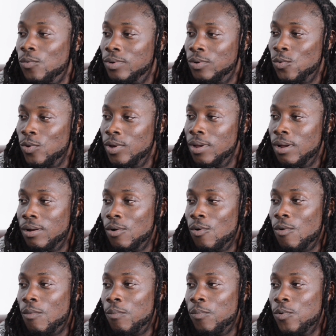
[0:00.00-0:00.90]
doing all
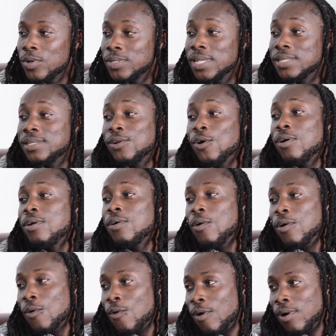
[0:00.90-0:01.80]
processing all the
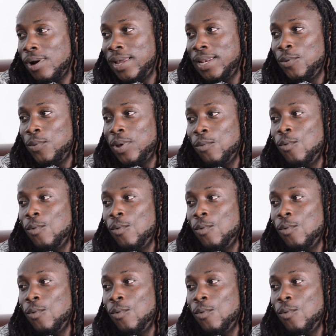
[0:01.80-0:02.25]
alcohol anyway,